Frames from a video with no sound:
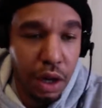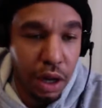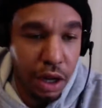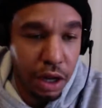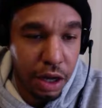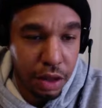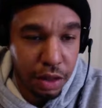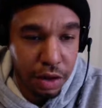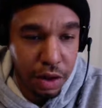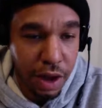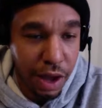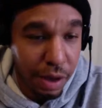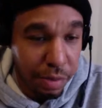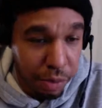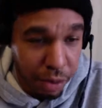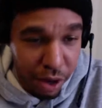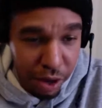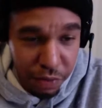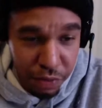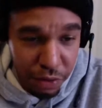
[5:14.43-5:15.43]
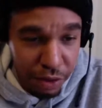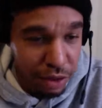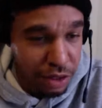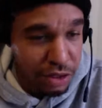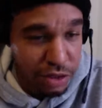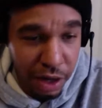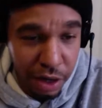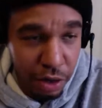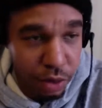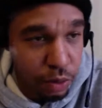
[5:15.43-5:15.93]
the nonprofit,
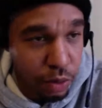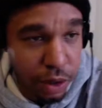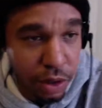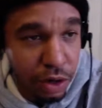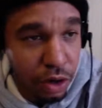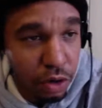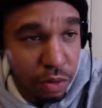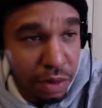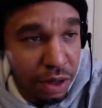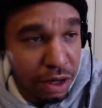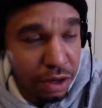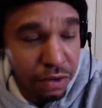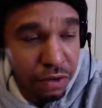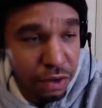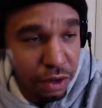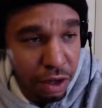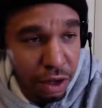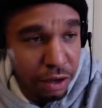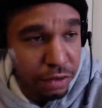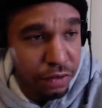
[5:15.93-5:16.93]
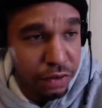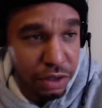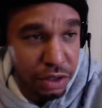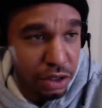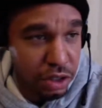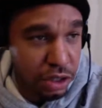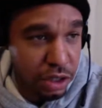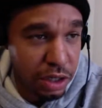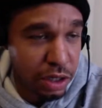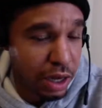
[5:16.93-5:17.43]
because I don't want no money for y'all for
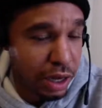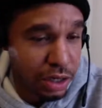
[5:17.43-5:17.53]
this shit.